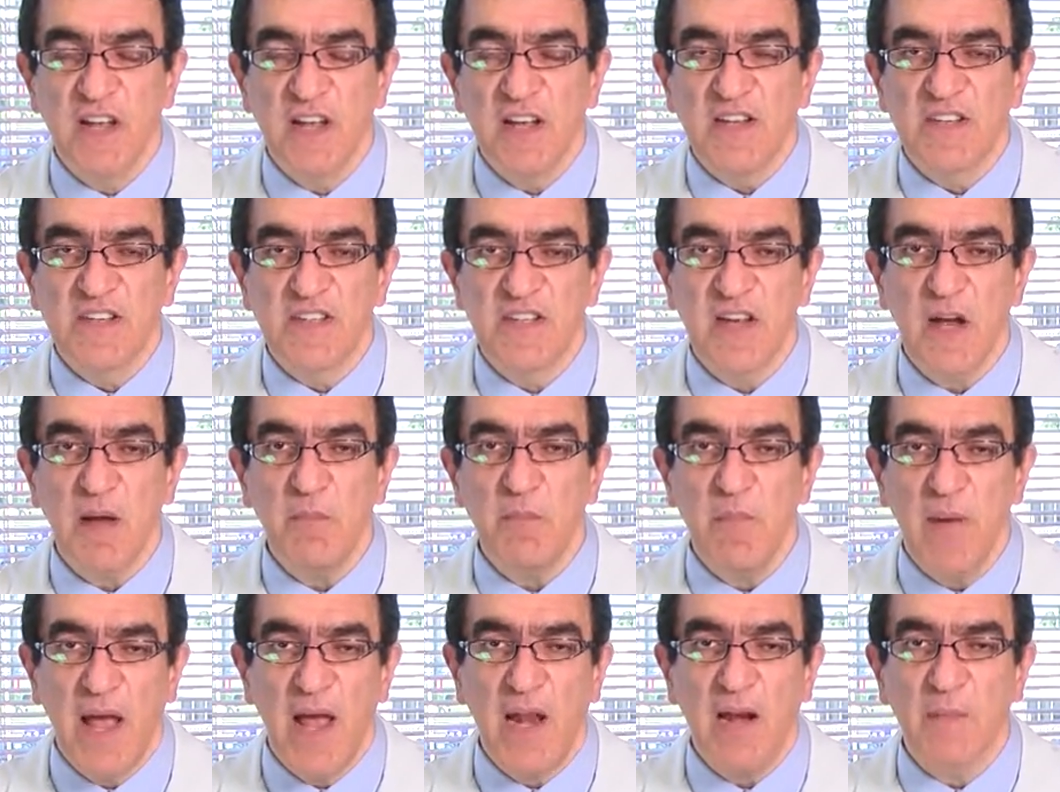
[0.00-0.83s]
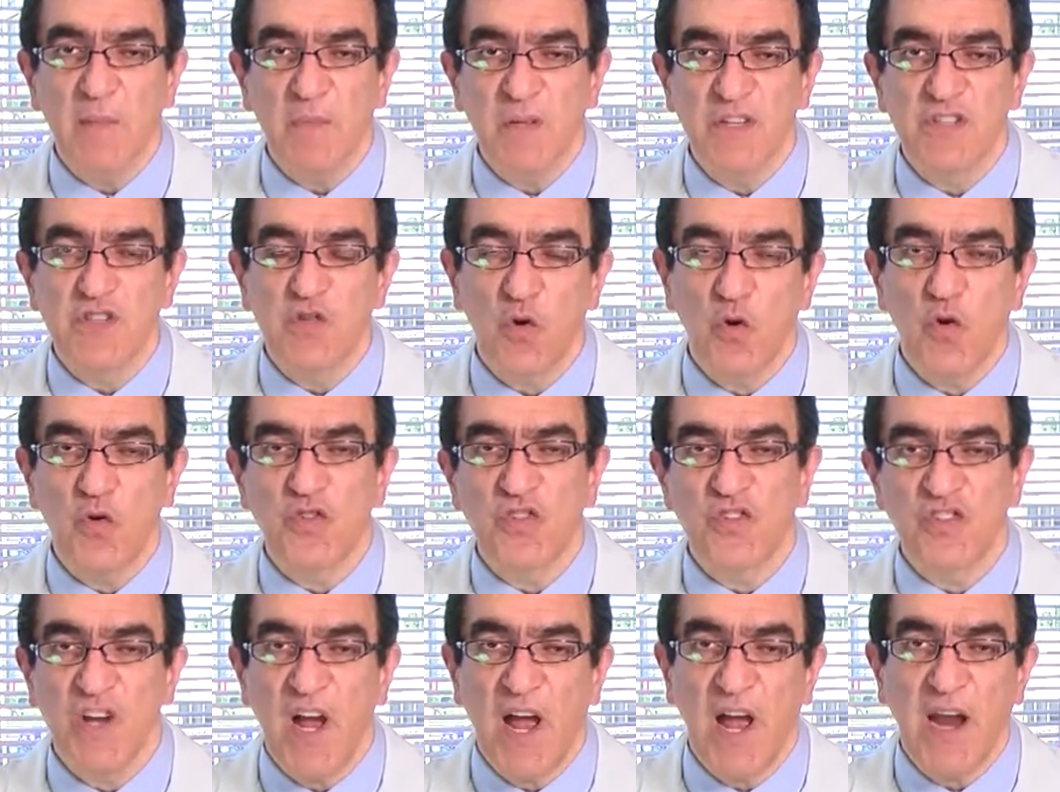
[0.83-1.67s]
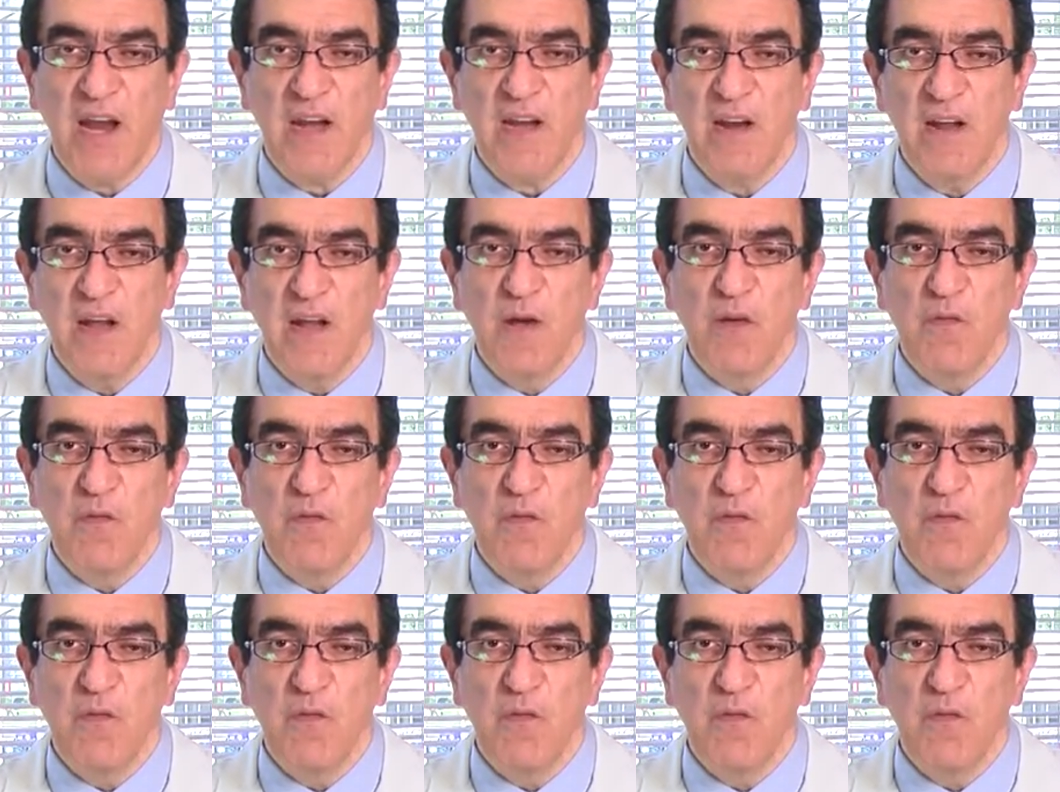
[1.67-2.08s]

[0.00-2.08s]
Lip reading: some elements or sign